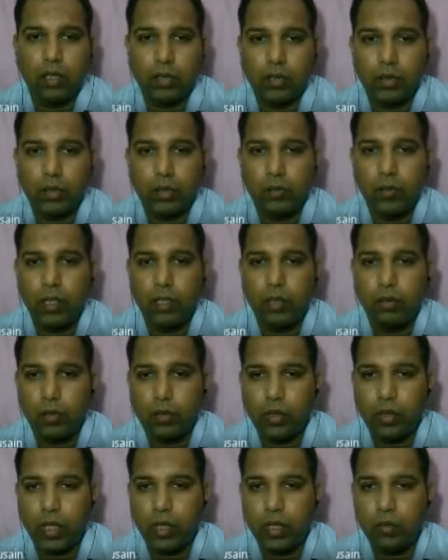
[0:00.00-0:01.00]
should be in
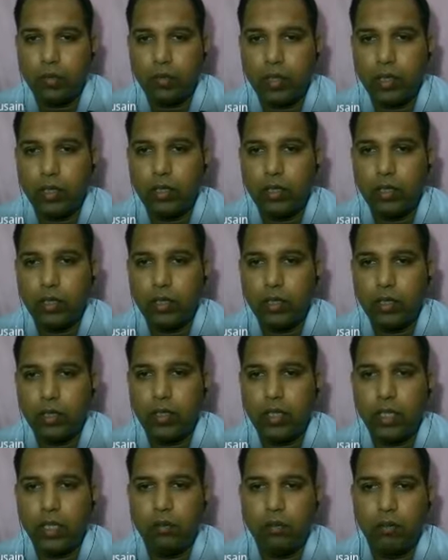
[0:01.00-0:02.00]
protective gear
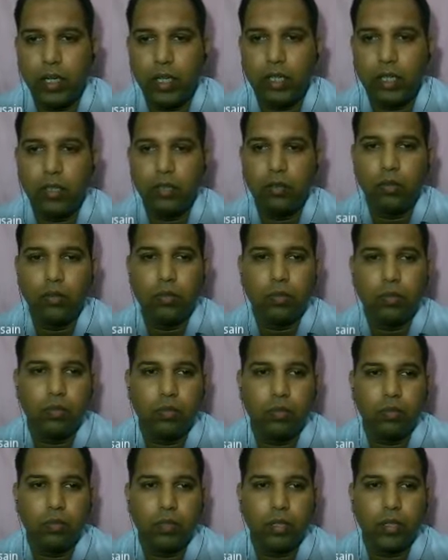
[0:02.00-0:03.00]
that might include full
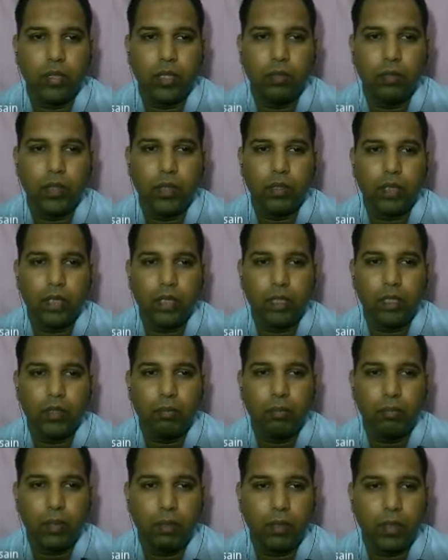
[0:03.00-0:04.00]
body
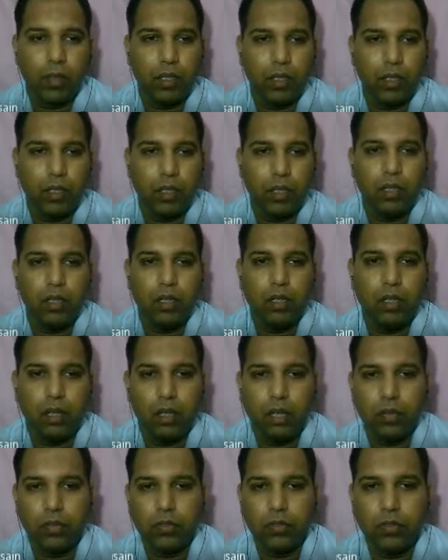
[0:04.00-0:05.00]
PPE,
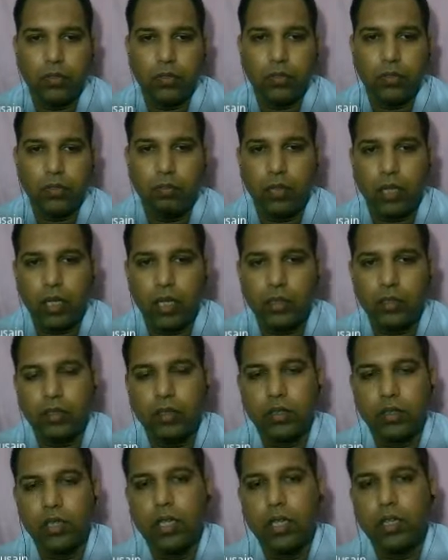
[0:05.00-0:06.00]
gloves, masks,
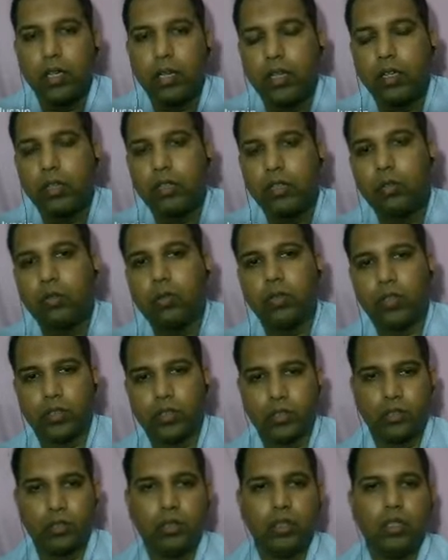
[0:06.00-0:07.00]
and
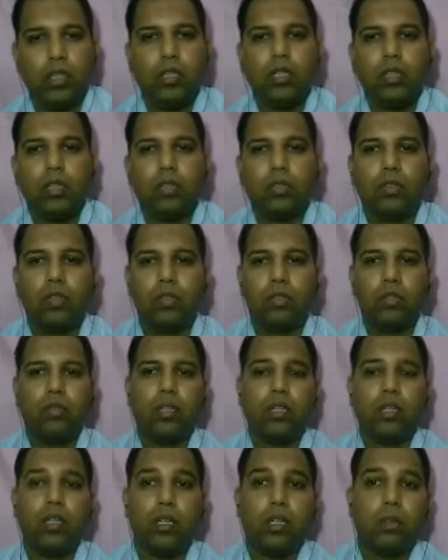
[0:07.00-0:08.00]
coats. So,
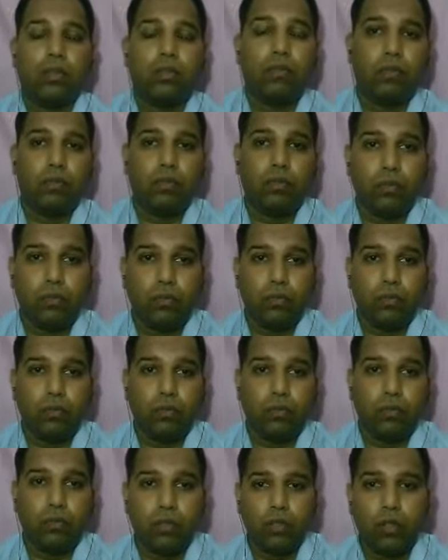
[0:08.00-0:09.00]

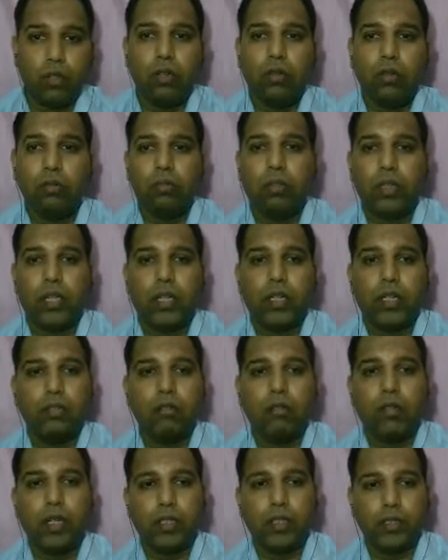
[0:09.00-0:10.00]
full protective
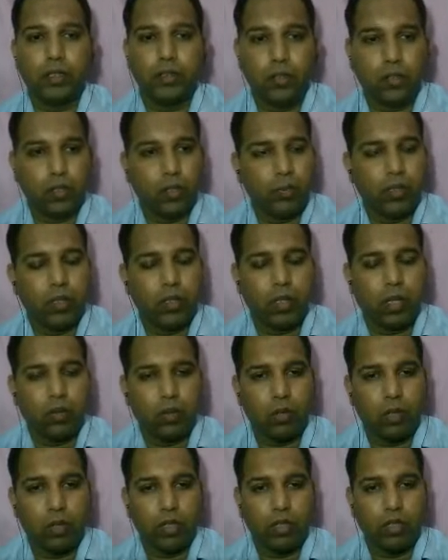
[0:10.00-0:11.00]
measures should be
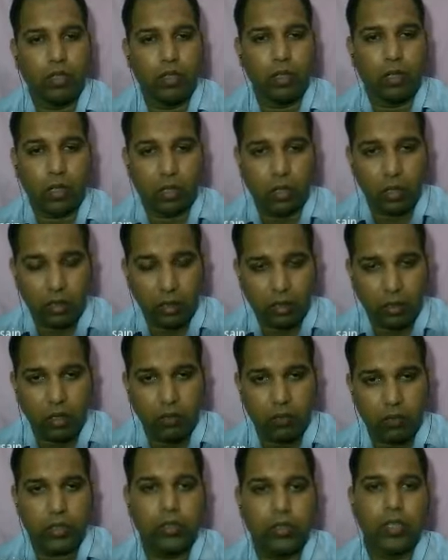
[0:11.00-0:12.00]
avoided,
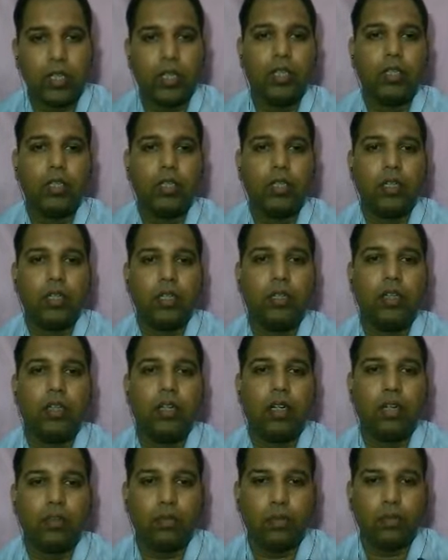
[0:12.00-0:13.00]
always taken, and
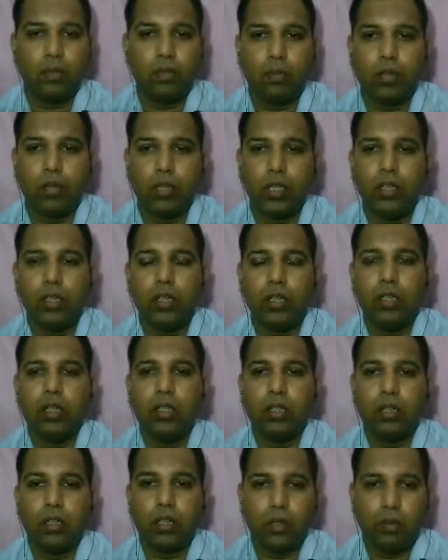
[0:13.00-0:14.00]
full body
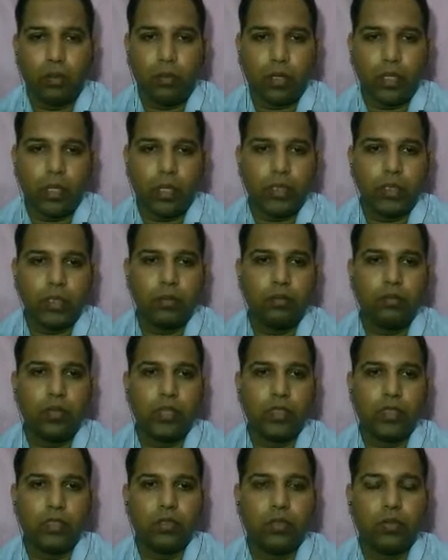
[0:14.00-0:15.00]
protection
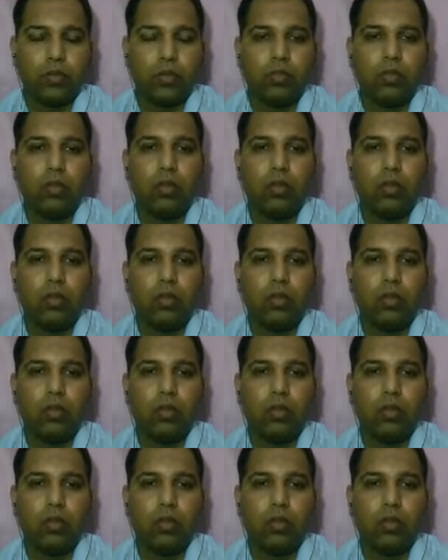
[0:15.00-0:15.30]
measures should